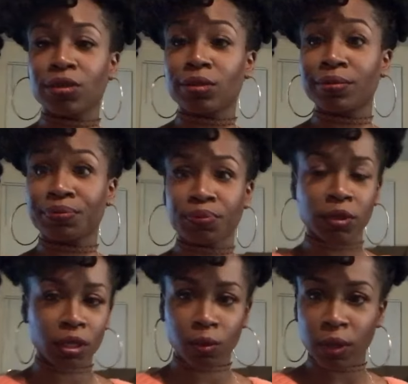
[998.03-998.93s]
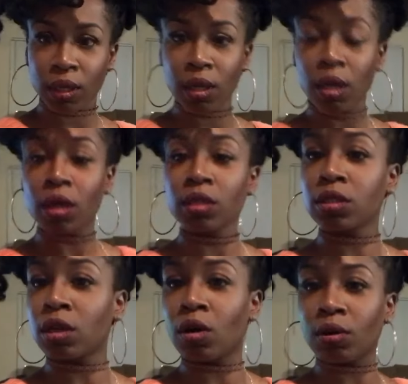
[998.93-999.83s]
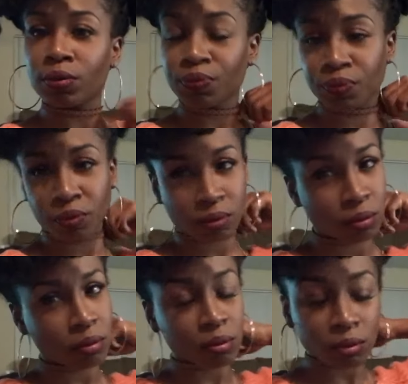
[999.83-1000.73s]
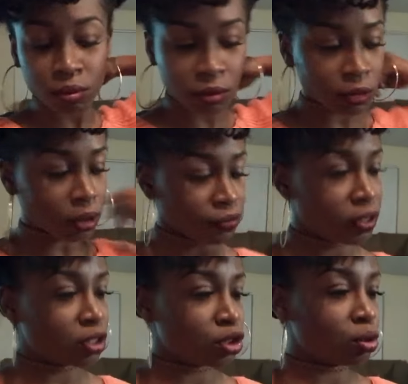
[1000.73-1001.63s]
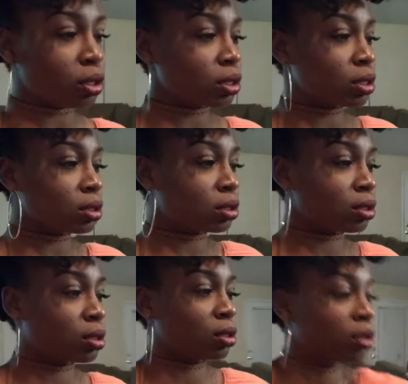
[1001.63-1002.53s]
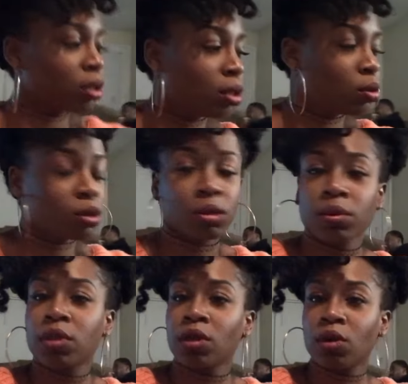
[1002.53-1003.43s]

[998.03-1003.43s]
They do. So I'm finna enjoy this. With some good